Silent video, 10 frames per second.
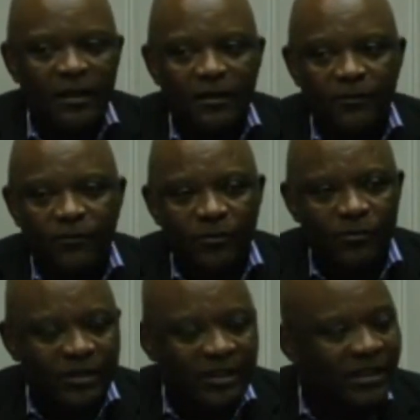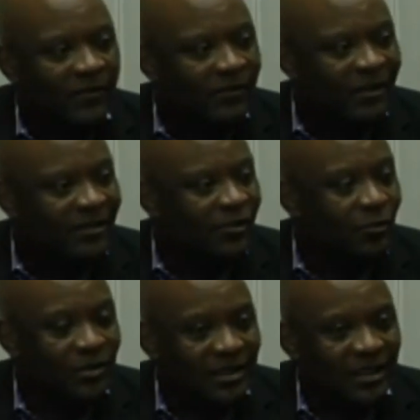from within Africa to
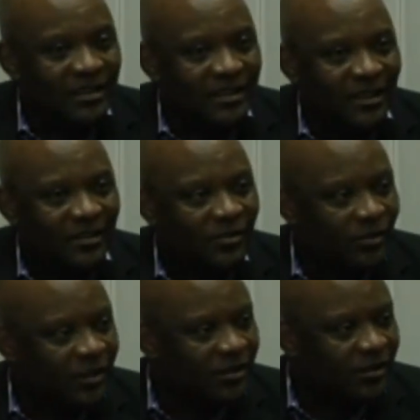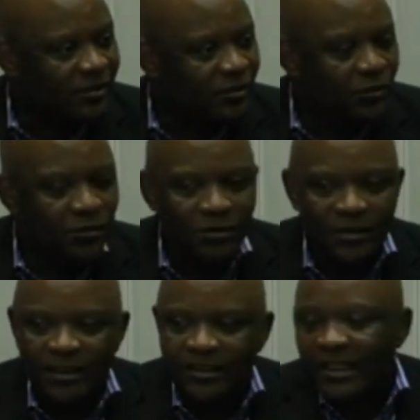present their situation to
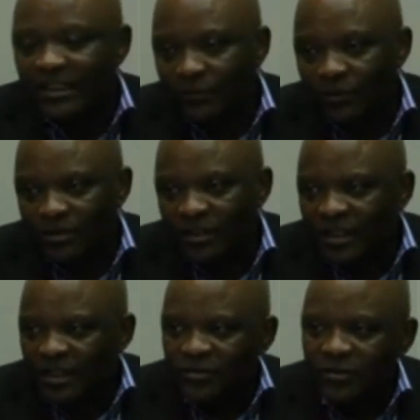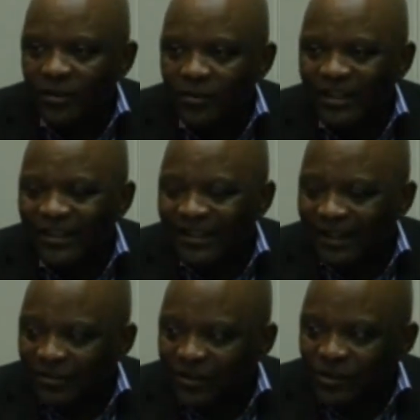the task force so that we can
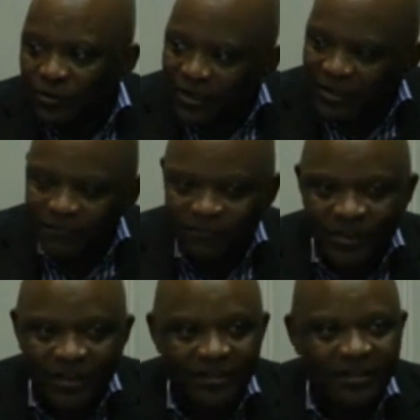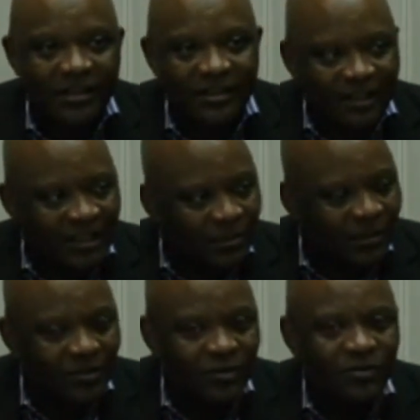actually look at the clinical
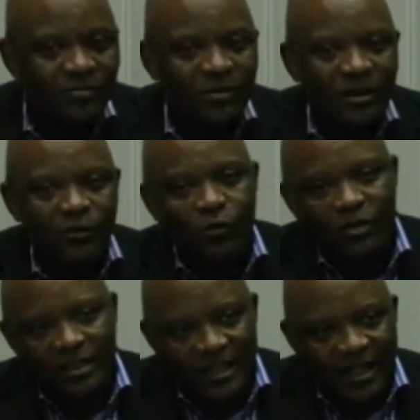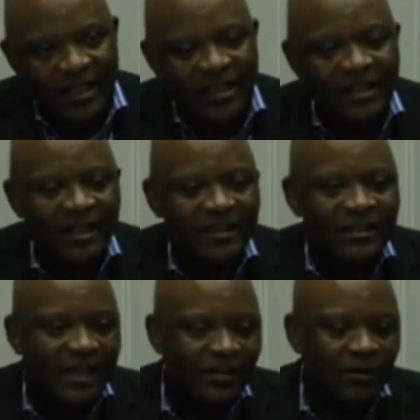spectrum and who is dying
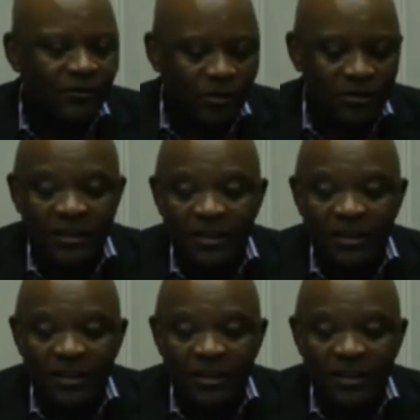and dying of what.